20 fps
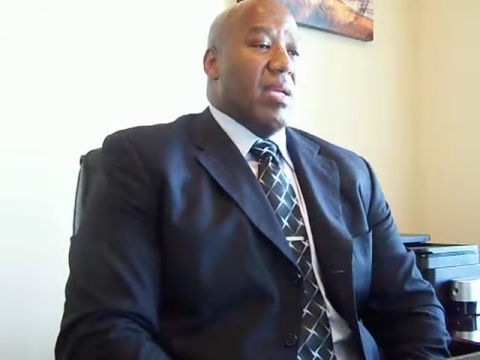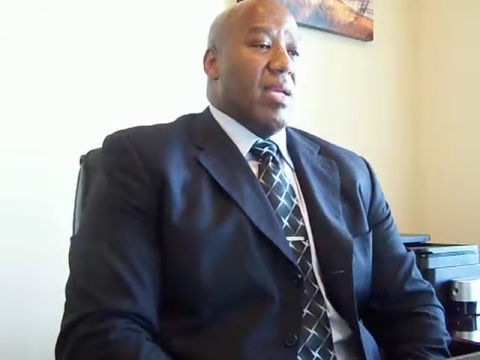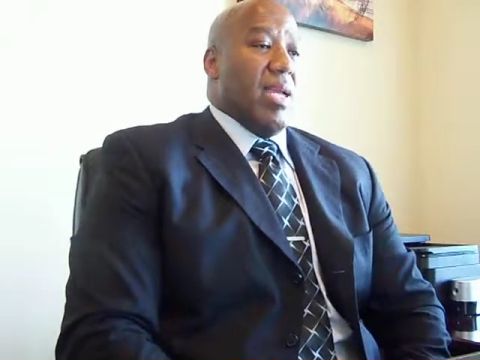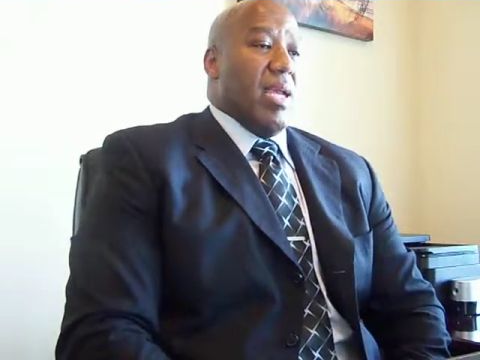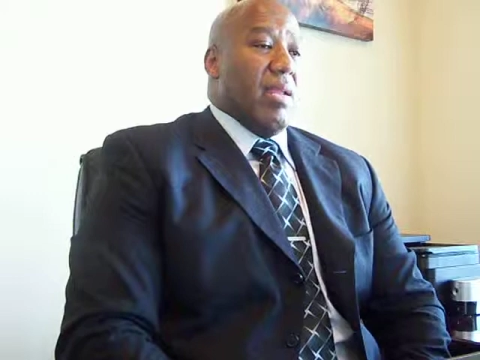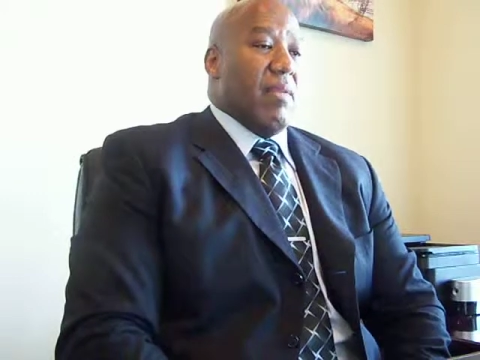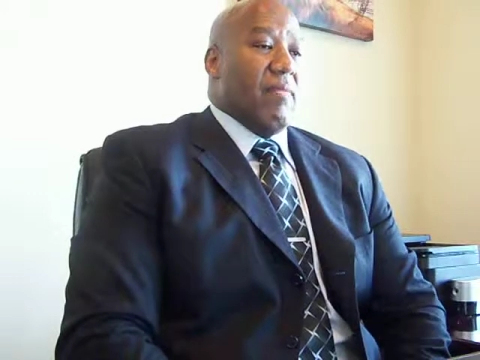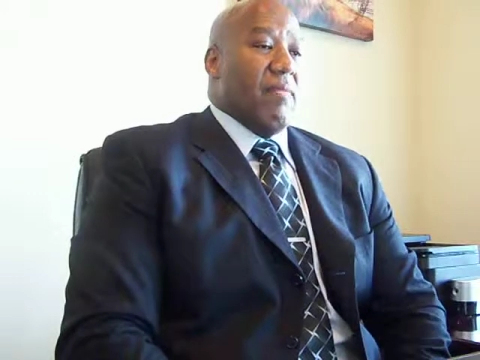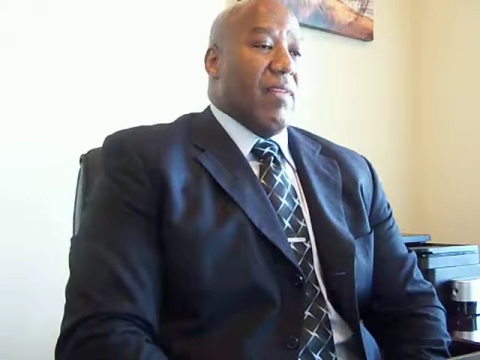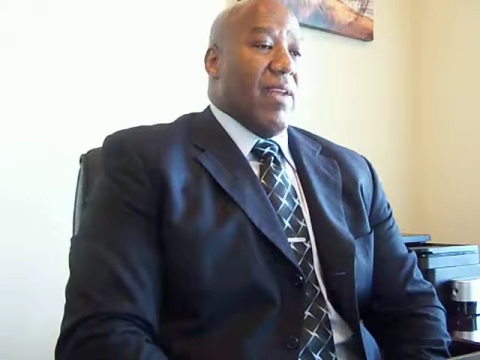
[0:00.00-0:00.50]

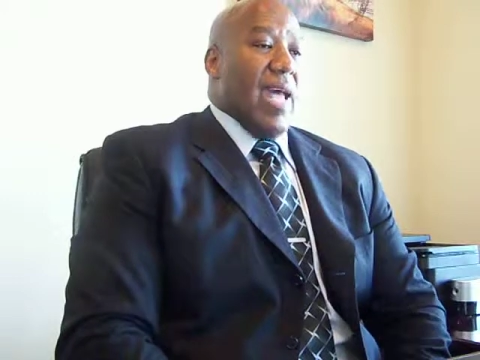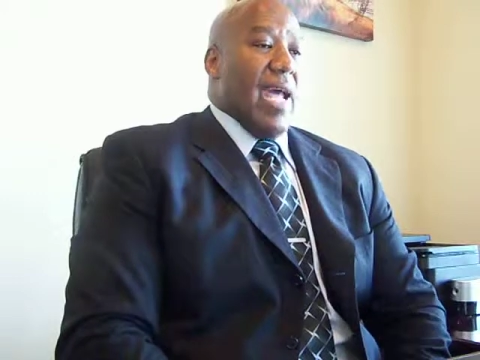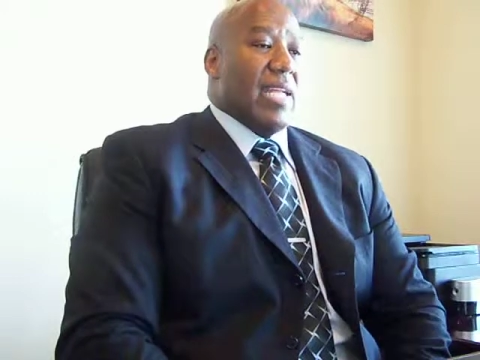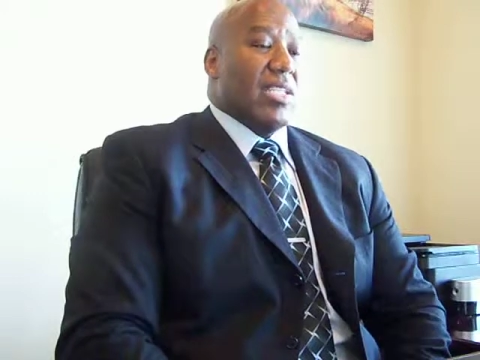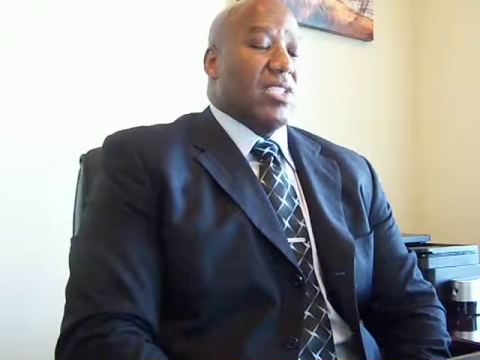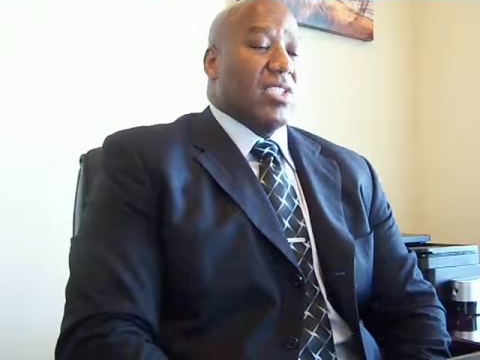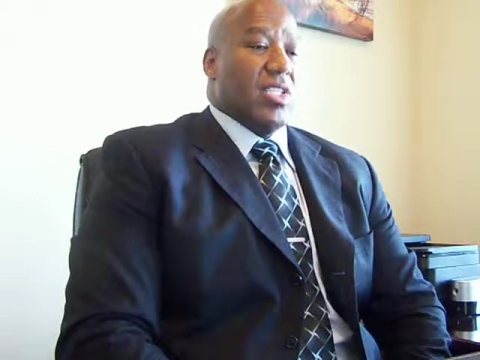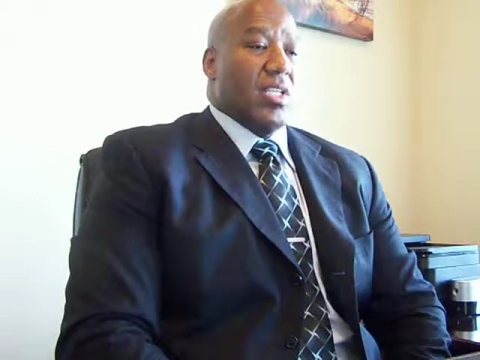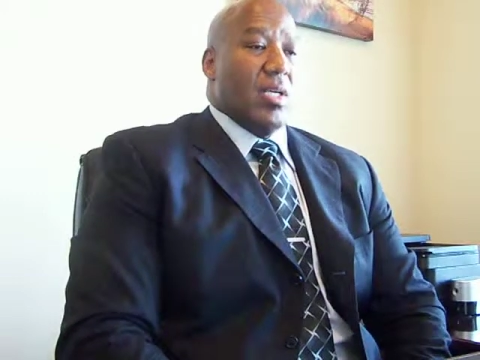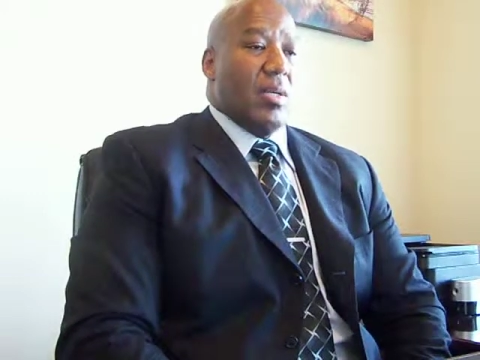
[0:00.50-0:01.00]
in flat
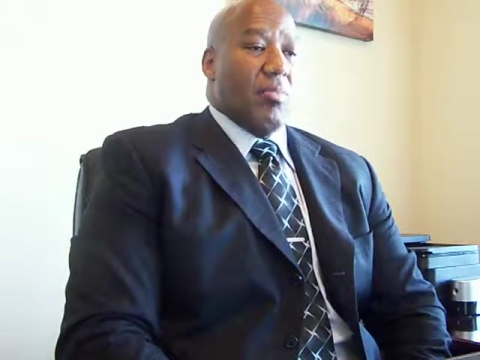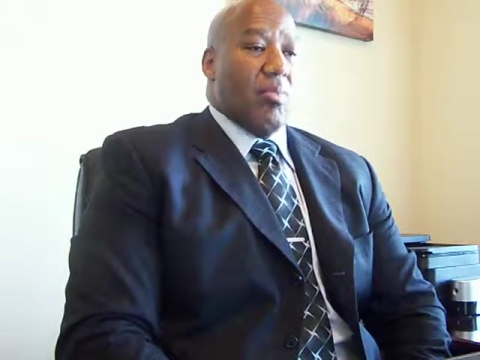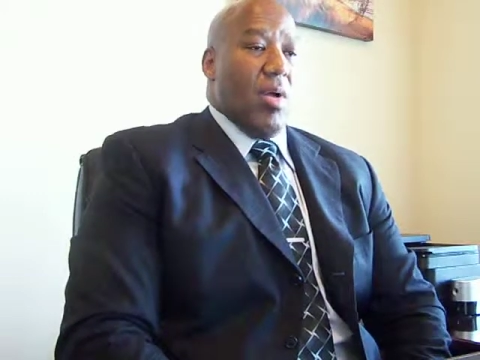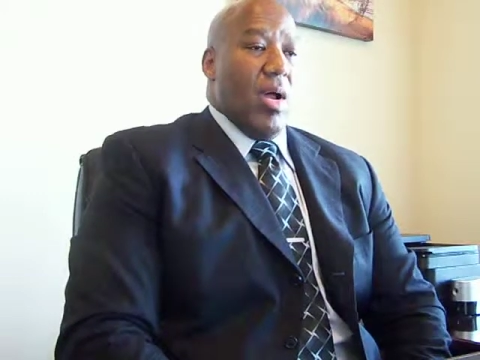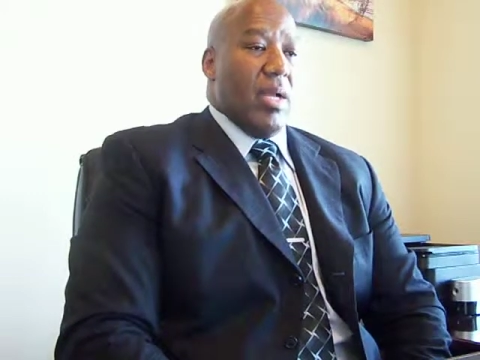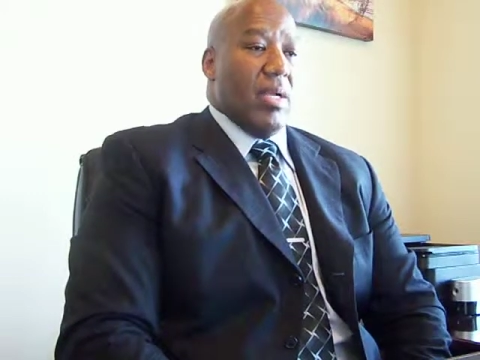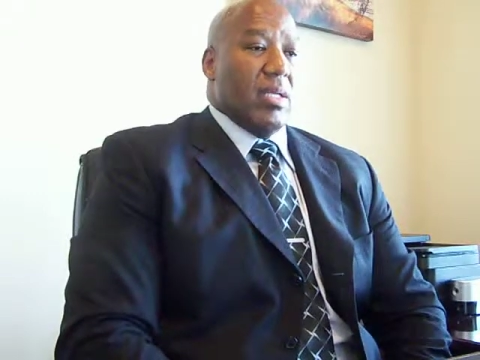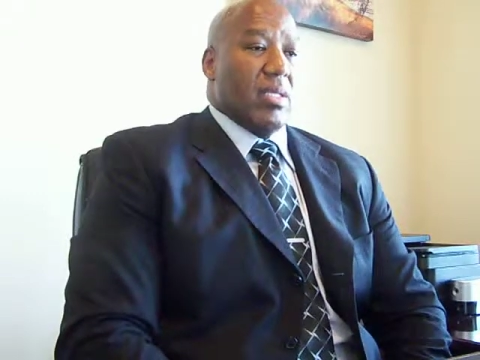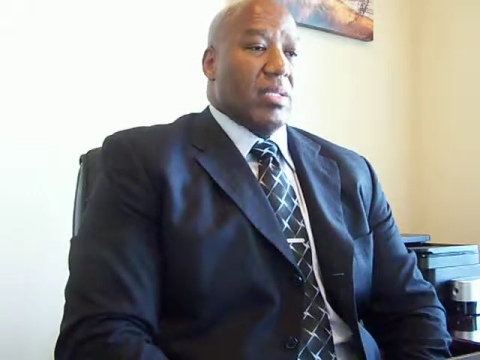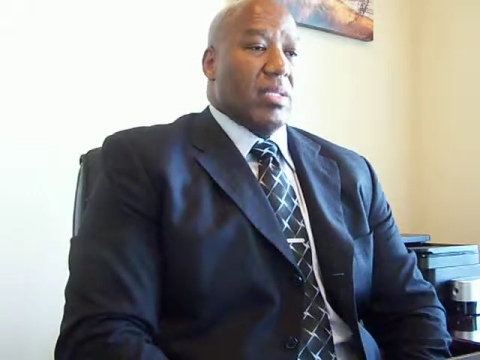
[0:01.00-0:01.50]
steel
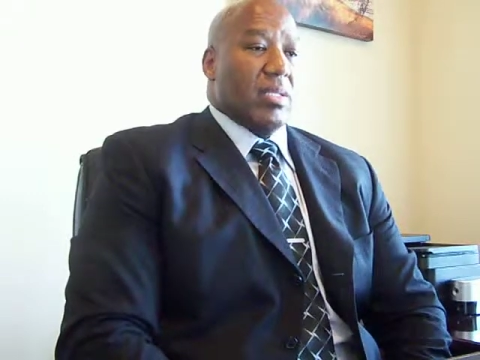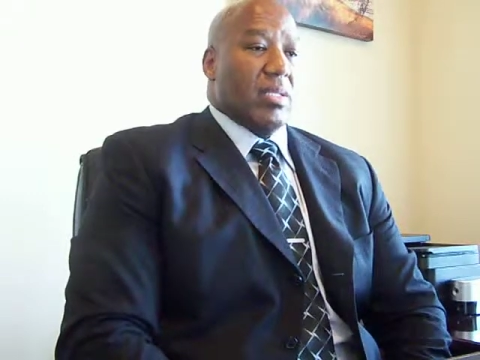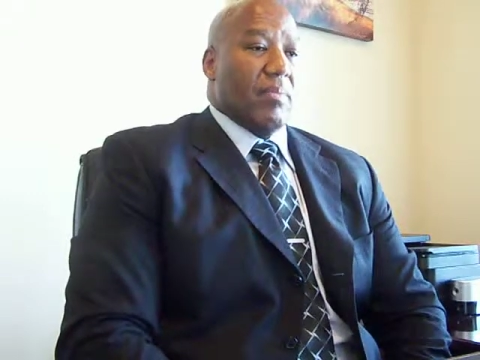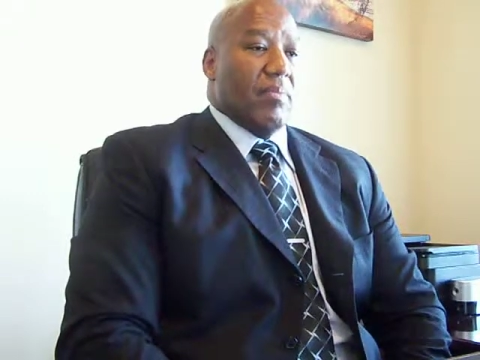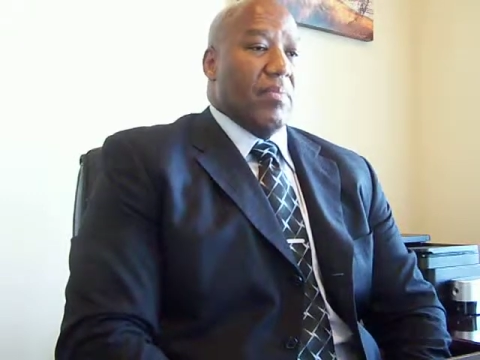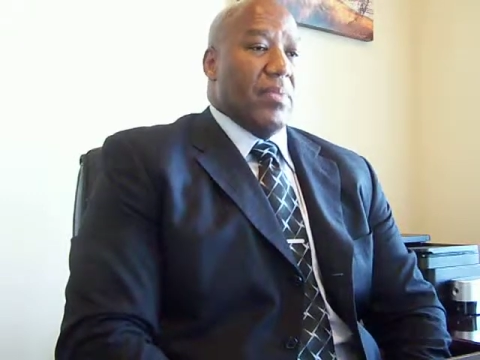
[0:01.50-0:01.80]
products.